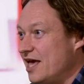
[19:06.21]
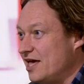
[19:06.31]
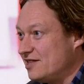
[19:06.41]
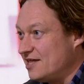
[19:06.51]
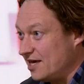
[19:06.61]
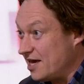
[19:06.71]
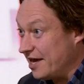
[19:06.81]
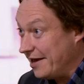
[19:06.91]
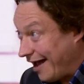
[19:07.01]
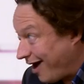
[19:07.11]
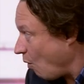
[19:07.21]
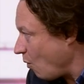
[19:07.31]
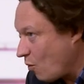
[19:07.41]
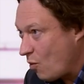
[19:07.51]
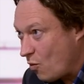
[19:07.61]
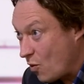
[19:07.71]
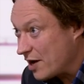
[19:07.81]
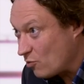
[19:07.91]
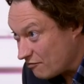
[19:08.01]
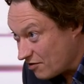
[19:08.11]
is thinking,
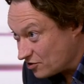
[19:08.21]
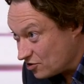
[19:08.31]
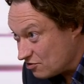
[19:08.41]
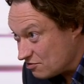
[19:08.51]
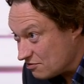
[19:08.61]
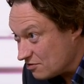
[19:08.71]
where do I run to?